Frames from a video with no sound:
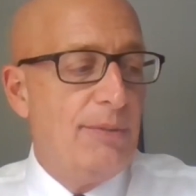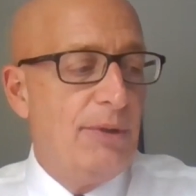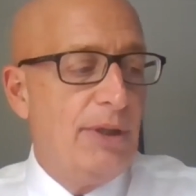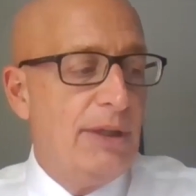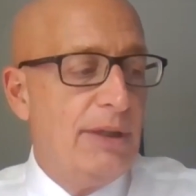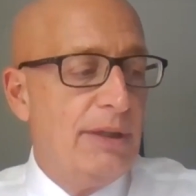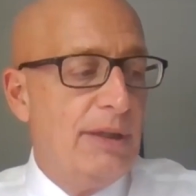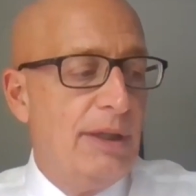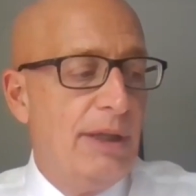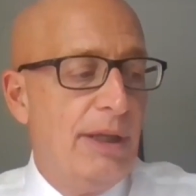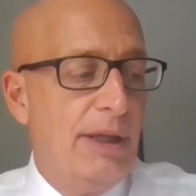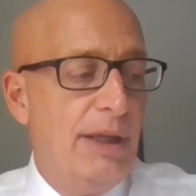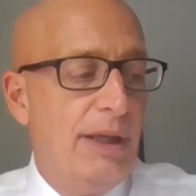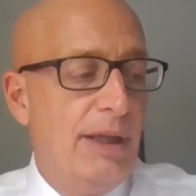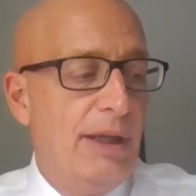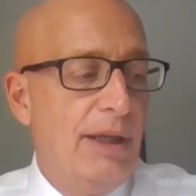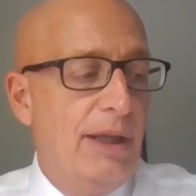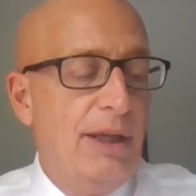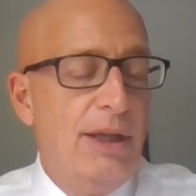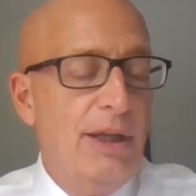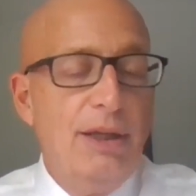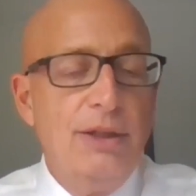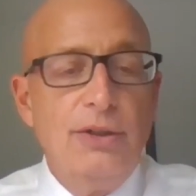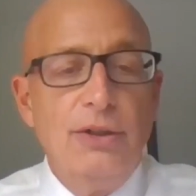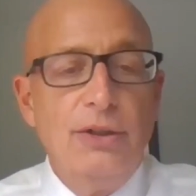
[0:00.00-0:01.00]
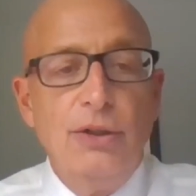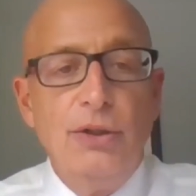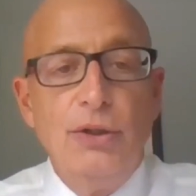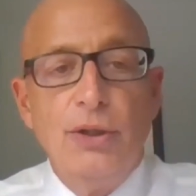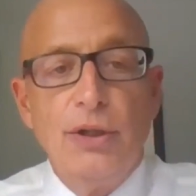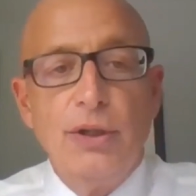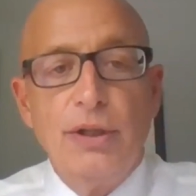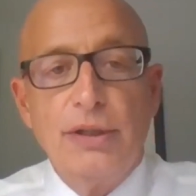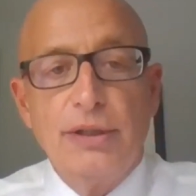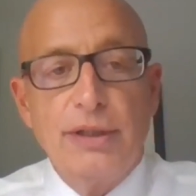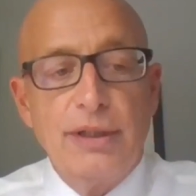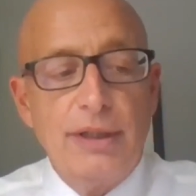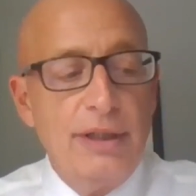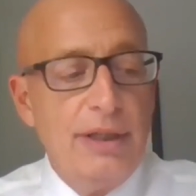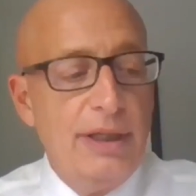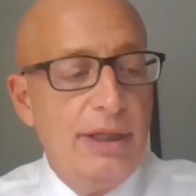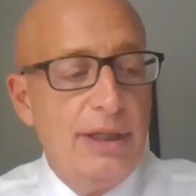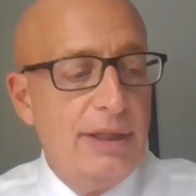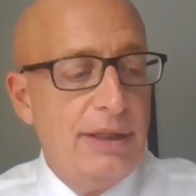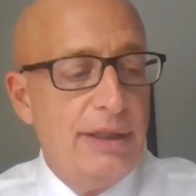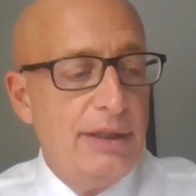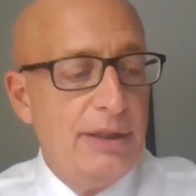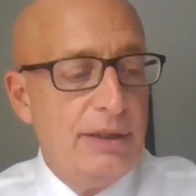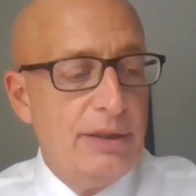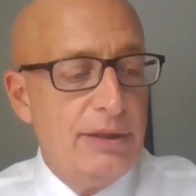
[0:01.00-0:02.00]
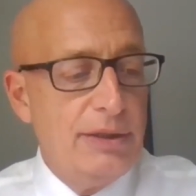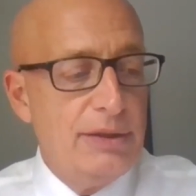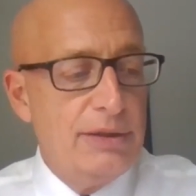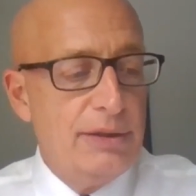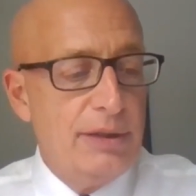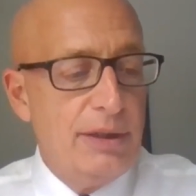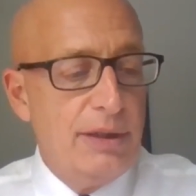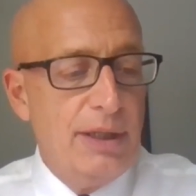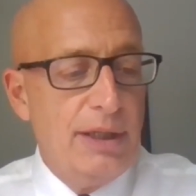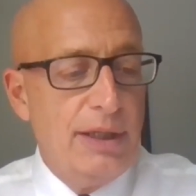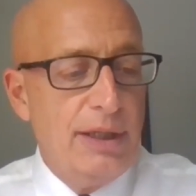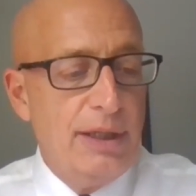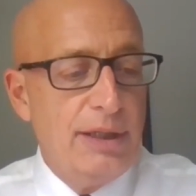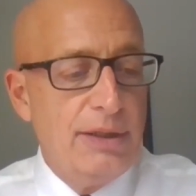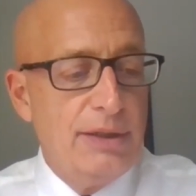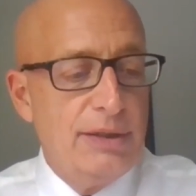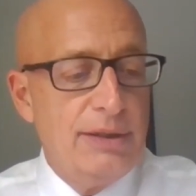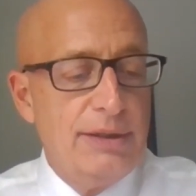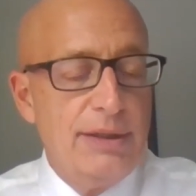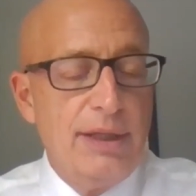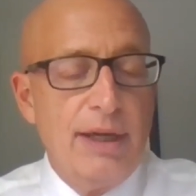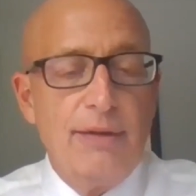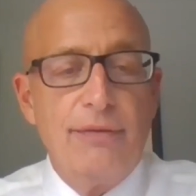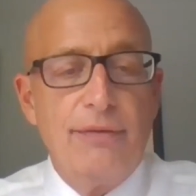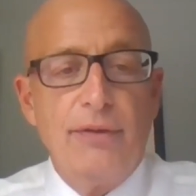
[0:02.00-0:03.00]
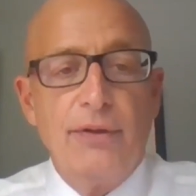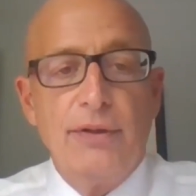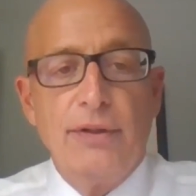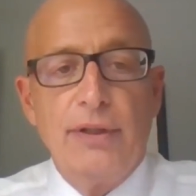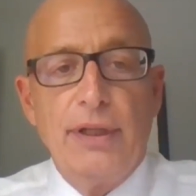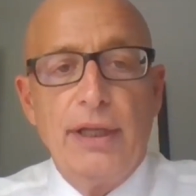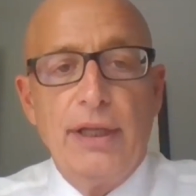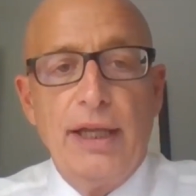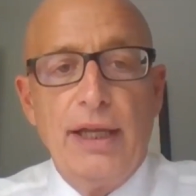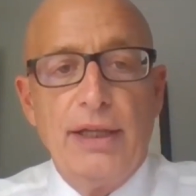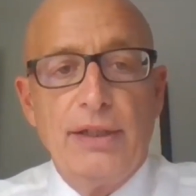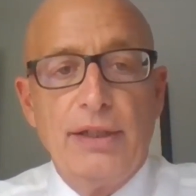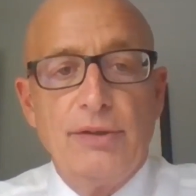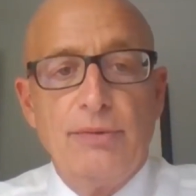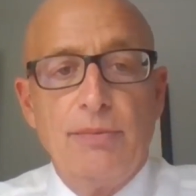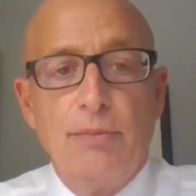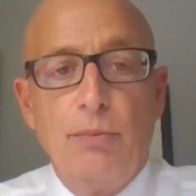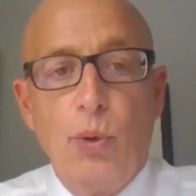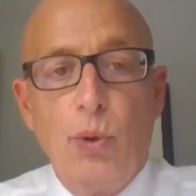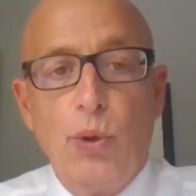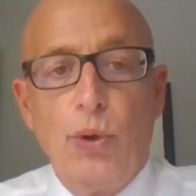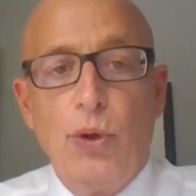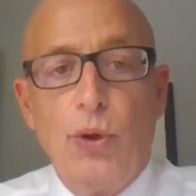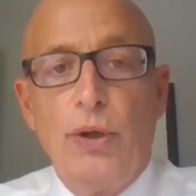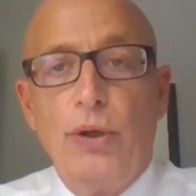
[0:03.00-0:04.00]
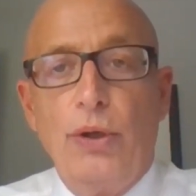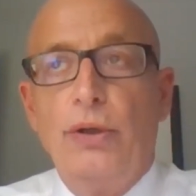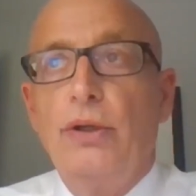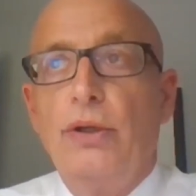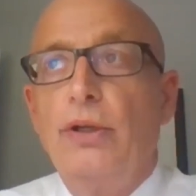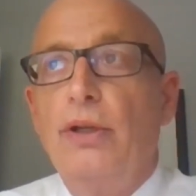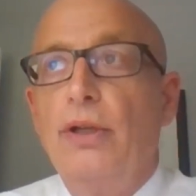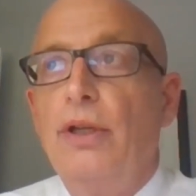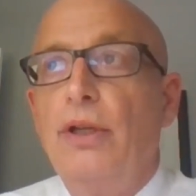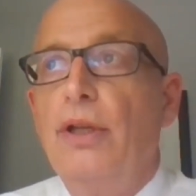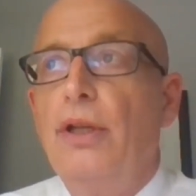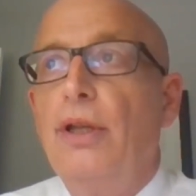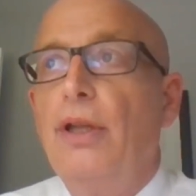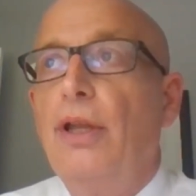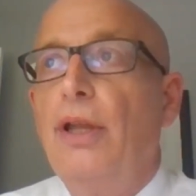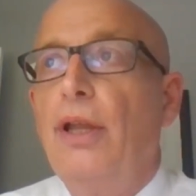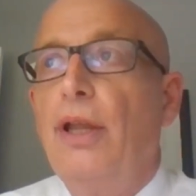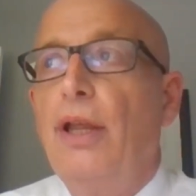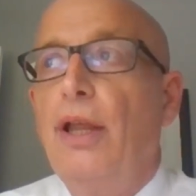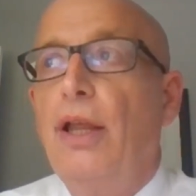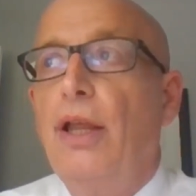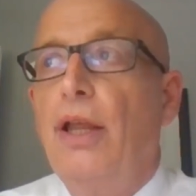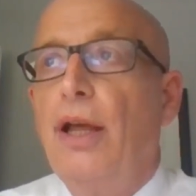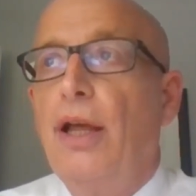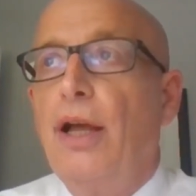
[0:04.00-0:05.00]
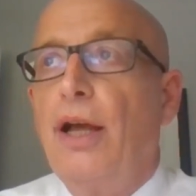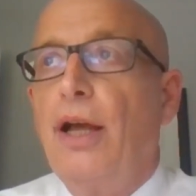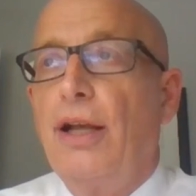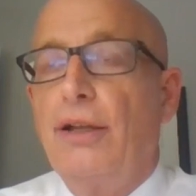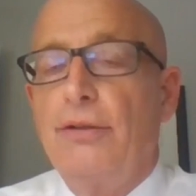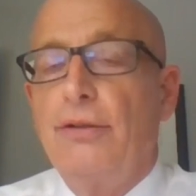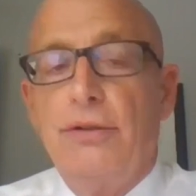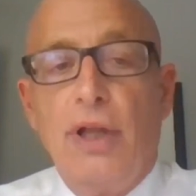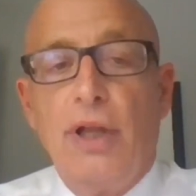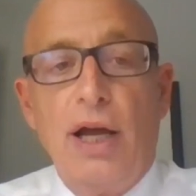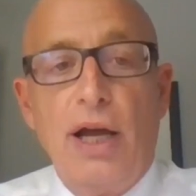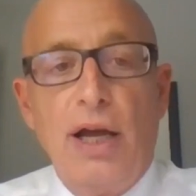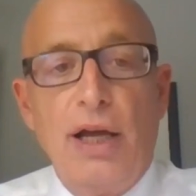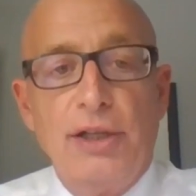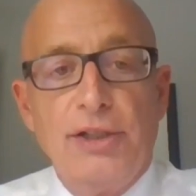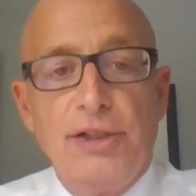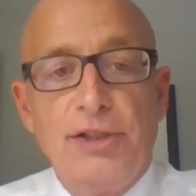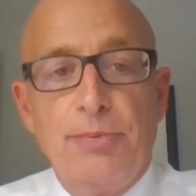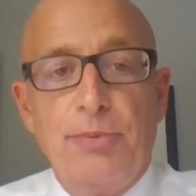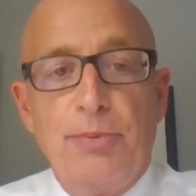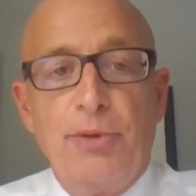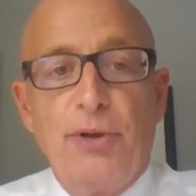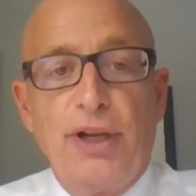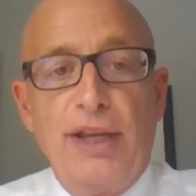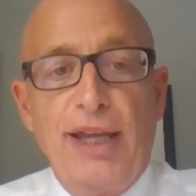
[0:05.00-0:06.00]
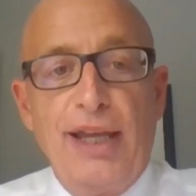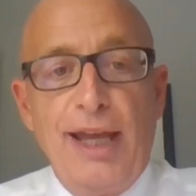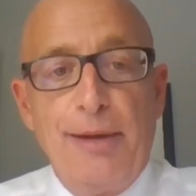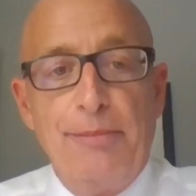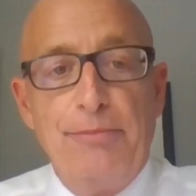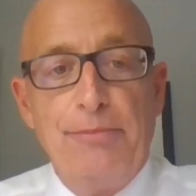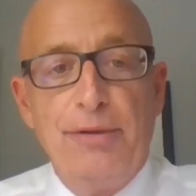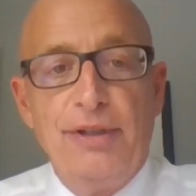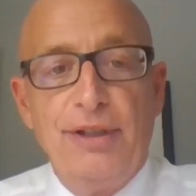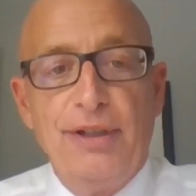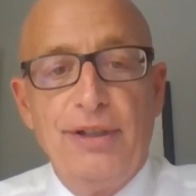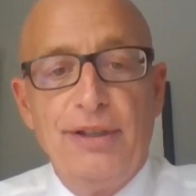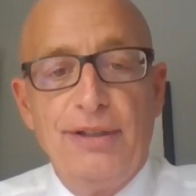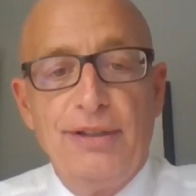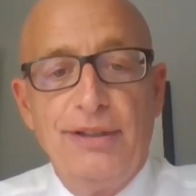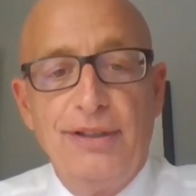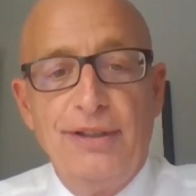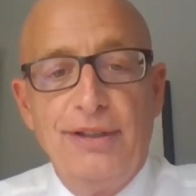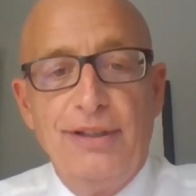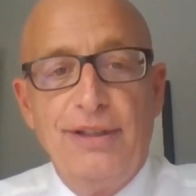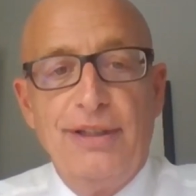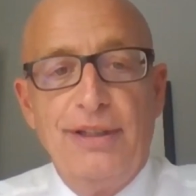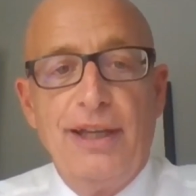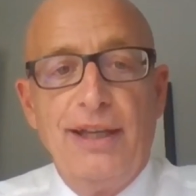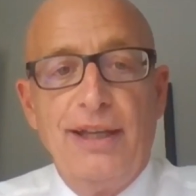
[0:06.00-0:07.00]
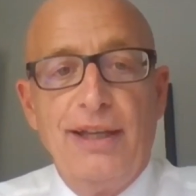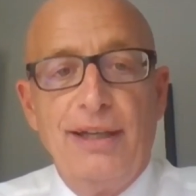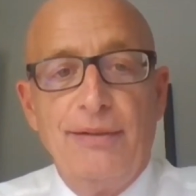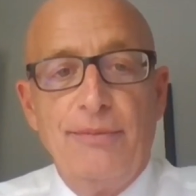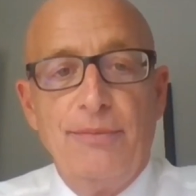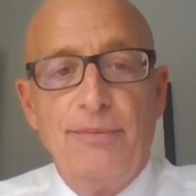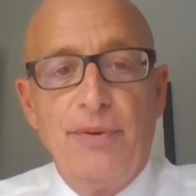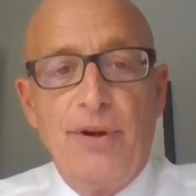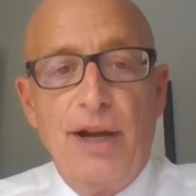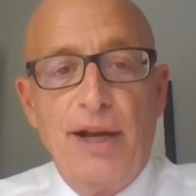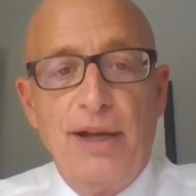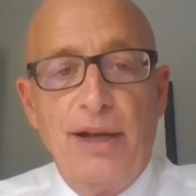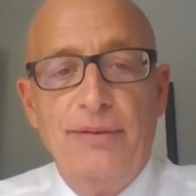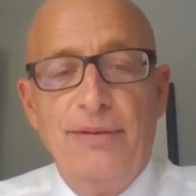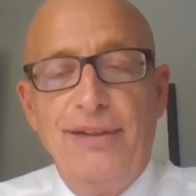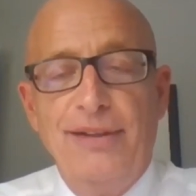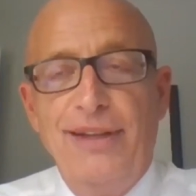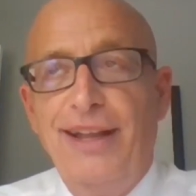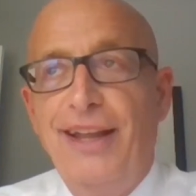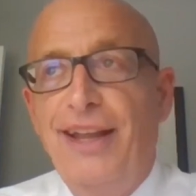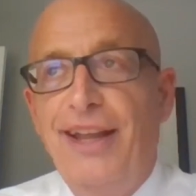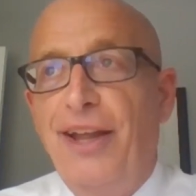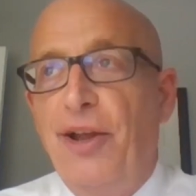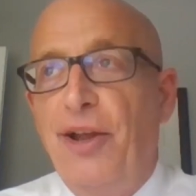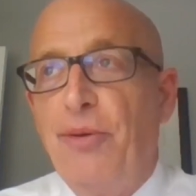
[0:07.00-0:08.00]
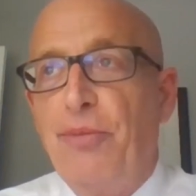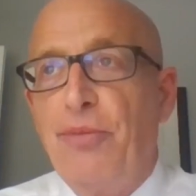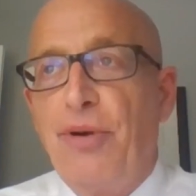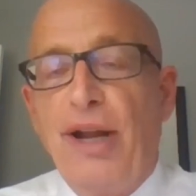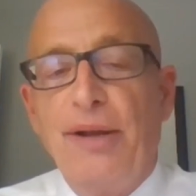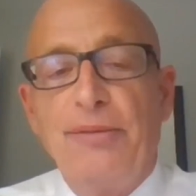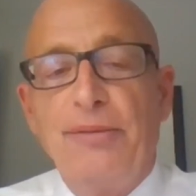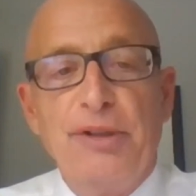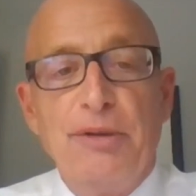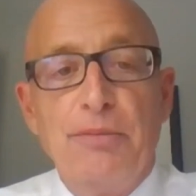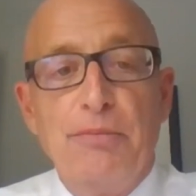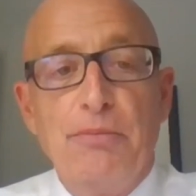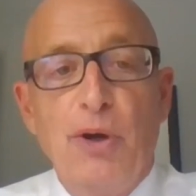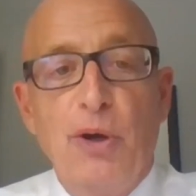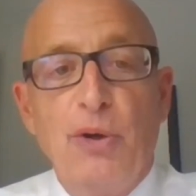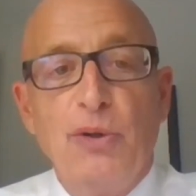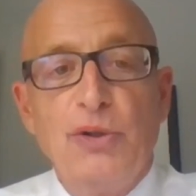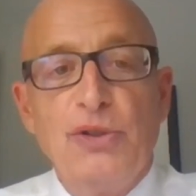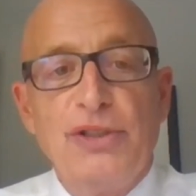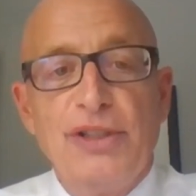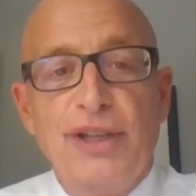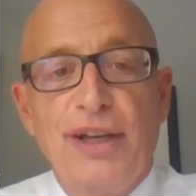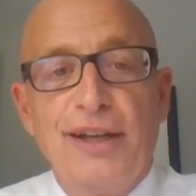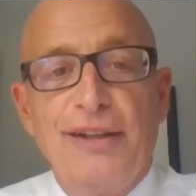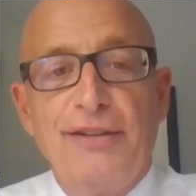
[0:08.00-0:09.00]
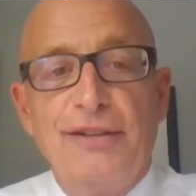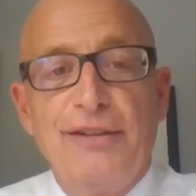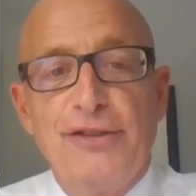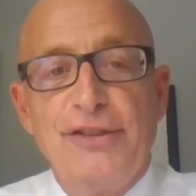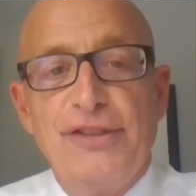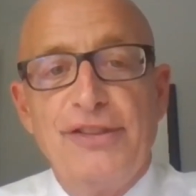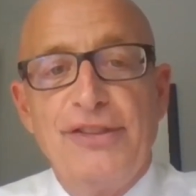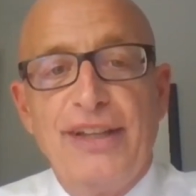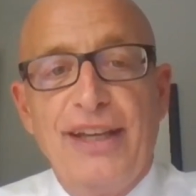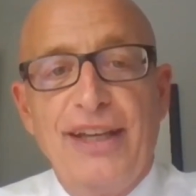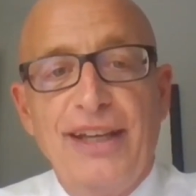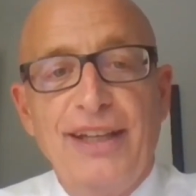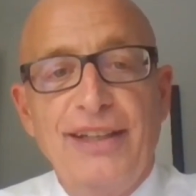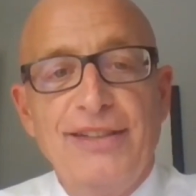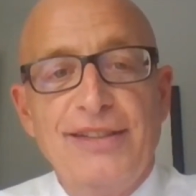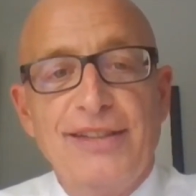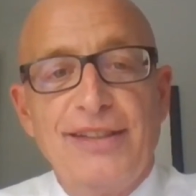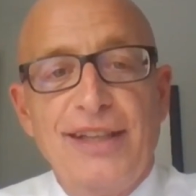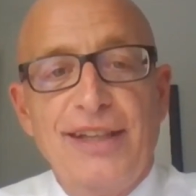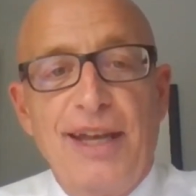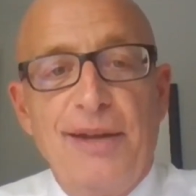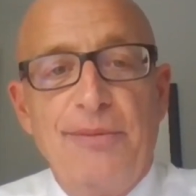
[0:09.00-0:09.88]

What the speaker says: mean, New York is definitely has more laws per capita than probably most other states.